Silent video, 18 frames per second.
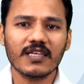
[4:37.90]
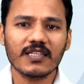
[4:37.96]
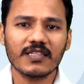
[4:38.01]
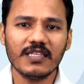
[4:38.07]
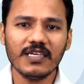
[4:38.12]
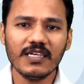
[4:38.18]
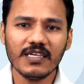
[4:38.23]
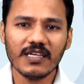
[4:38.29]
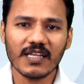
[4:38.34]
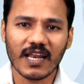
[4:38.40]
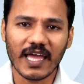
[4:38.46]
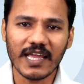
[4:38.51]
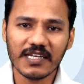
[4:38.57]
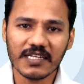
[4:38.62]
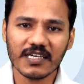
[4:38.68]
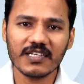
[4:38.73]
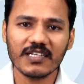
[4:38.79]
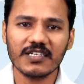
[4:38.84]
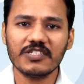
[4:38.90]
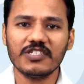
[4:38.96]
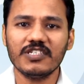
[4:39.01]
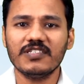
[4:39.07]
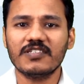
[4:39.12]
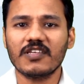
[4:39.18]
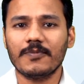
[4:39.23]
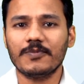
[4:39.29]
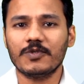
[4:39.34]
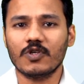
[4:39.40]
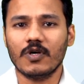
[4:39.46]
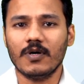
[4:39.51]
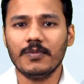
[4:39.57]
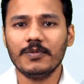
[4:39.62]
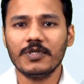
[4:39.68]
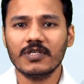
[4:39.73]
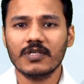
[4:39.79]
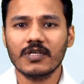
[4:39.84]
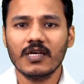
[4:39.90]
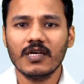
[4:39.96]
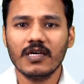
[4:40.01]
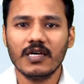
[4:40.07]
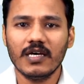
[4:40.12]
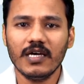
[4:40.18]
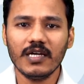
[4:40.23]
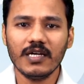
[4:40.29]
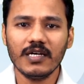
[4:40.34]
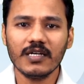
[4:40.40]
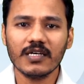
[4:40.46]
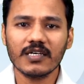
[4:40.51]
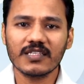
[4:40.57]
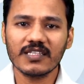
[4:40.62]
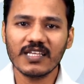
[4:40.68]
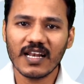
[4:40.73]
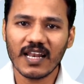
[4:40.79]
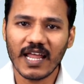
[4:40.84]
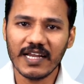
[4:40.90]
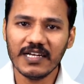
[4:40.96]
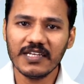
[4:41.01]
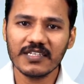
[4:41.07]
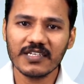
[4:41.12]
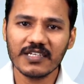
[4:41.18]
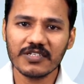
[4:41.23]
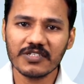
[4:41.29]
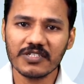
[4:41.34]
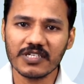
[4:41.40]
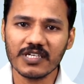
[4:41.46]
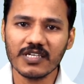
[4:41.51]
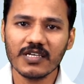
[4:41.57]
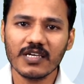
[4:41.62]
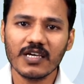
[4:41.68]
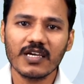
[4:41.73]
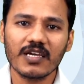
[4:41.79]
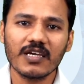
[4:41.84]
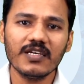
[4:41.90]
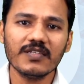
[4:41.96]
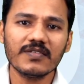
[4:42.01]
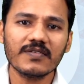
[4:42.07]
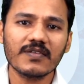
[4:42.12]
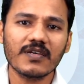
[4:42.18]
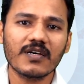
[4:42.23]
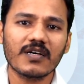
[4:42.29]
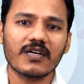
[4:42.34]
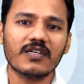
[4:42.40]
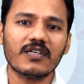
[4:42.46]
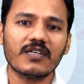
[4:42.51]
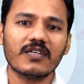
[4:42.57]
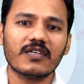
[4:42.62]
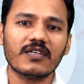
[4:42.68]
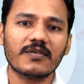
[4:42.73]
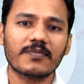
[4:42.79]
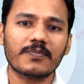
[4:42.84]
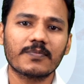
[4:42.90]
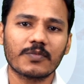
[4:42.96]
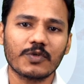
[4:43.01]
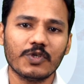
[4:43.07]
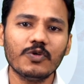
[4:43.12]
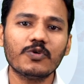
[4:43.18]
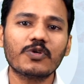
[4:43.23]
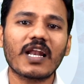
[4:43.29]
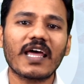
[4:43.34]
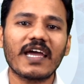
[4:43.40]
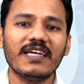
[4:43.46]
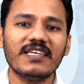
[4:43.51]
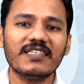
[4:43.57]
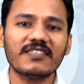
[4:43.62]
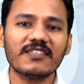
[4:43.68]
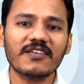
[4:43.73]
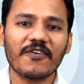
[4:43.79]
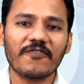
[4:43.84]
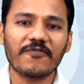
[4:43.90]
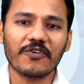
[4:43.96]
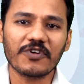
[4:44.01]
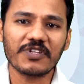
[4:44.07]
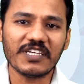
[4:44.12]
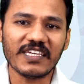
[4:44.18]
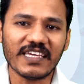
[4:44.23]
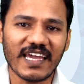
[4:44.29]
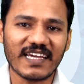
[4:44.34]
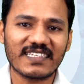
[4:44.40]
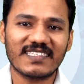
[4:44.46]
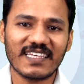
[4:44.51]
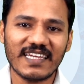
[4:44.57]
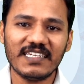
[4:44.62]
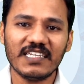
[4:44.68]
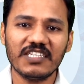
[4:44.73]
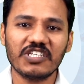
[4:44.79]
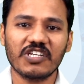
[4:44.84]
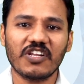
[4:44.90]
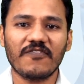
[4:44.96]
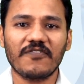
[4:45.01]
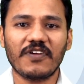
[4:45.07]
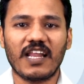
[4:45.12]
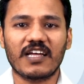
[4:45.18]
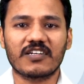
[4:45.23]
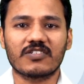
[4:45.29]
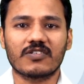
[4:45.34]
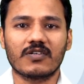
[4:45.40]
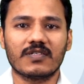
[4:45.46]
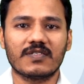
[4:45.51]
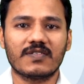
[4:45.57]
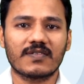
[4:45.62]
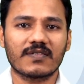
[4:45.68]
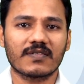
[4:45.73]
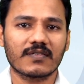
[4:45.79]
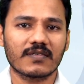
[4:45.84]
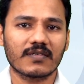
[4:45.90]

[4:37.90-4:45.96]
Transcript: the light energy is absorbed and the light energy is utilized for the excitation of electrons.